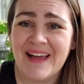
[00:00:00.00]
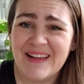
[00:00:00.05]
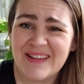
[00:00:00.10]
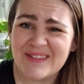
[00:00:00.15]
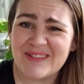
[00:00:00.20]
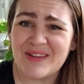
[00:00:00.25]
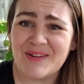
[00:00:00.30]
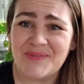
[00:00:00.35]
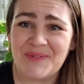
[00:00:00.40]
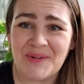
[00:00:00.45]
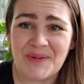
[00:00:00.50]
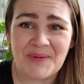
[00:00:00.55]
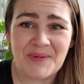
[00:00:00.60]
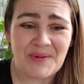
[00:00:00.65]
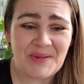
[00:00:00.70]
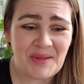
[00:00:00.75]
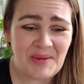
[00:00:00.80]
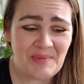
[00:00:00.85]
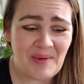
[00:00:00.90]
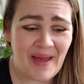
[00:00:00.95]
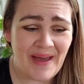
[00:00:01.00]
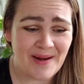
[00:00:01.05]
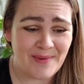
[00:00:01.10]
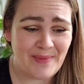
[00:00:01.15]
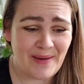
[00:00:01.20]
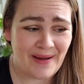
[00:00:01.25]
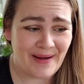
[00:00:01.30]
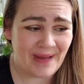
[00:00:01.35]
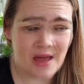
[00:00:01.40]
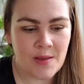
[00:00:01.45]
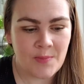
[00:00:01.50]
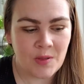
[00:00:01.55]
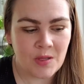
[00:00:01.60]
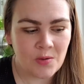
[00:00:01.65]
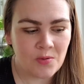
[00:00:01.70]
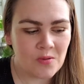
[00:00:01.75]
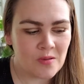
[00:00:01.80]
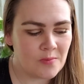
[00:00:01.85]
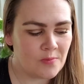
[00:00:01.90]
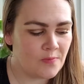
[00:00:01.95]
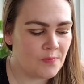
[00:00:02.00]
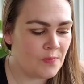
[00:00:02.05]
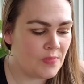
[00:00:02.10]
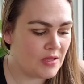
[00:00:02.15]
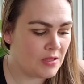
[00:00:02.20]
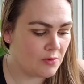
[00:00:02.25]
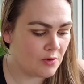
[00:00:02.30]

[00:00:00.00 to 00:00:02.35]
So I feel really bad about it. I'm gonna be